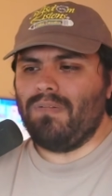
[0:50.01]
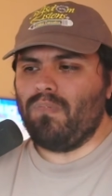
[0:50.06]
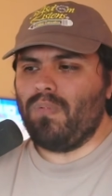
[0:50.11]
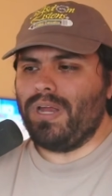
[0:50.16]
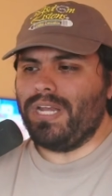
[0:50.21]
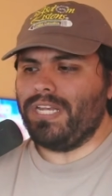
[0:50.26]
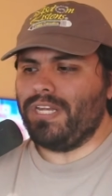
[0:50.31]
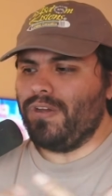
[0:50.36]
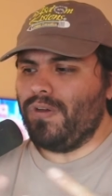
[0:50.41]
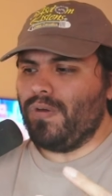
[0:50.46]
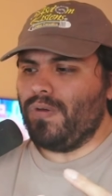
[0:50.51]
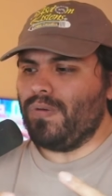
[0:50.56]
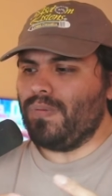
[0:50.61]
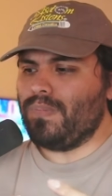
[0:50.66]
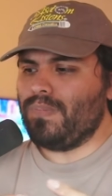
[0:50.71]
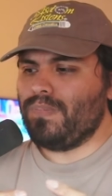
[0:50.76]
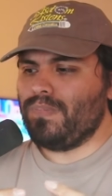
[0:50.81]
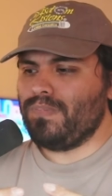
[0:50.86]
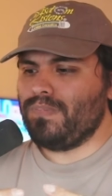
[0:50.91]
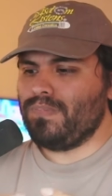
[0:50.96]
when you're
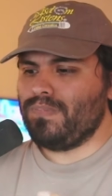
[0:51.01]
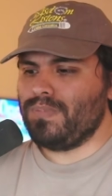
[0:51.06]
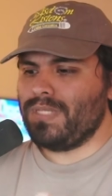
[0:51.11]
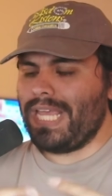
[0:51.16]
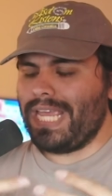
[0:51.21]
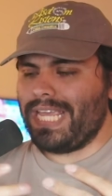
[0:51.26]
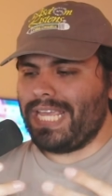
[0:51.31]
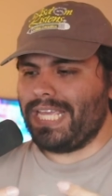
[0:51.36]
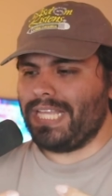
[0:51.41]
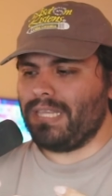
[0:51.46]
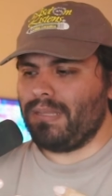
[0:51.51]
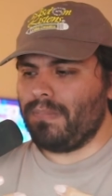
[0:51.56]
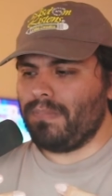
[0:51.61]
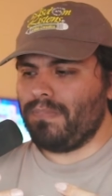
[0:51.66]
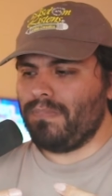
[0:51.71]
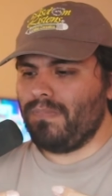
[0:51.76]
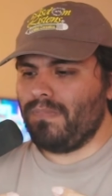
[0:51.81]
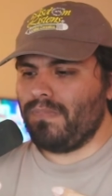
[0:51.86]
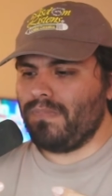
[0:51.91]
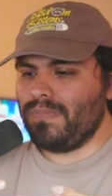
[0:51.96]
taking the
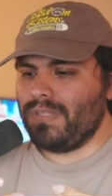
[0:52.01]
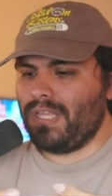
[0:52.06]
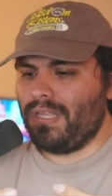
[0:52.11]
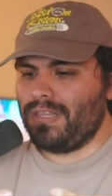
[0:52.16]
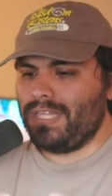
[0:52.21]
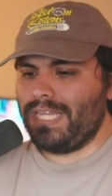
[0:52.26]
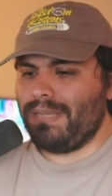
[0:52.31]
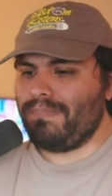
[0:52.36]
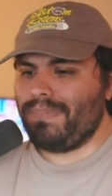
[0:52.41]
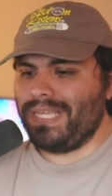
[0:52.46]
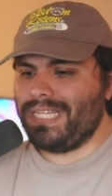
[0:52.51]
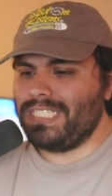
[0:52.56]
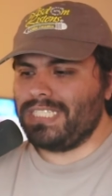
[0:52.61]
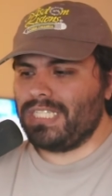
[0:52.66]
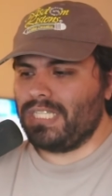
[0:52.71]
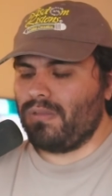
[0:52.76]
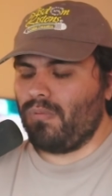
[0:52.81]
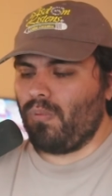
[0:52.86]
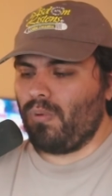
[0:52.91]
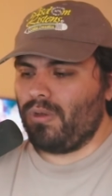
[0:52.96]
leap
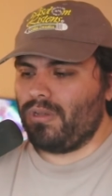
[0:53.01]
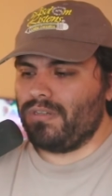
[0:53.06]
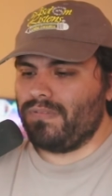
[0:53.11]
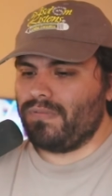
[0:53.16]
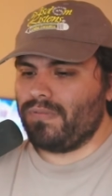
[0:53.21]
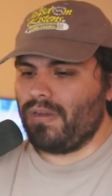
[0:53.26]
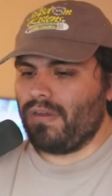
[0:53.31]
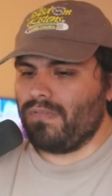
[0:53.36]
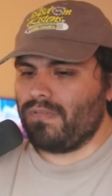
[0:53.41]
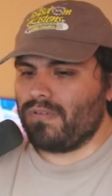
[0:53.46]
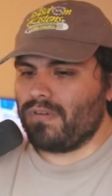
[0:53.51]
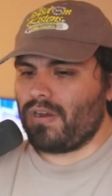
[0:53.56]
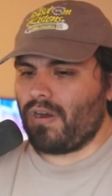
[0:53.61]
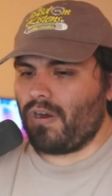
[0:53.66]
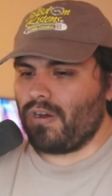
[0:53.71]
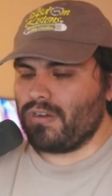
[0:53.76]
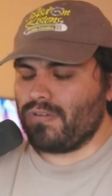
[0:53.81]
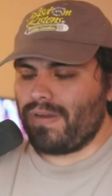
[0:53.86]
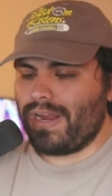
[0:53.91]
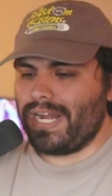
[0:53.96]
into the world of
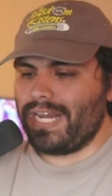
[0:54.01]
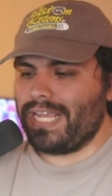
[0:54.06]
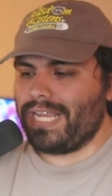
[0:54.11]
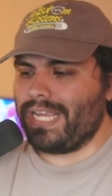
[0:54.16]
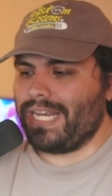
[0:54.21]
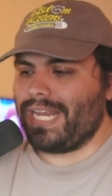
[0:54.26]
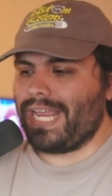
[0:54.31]
card grading,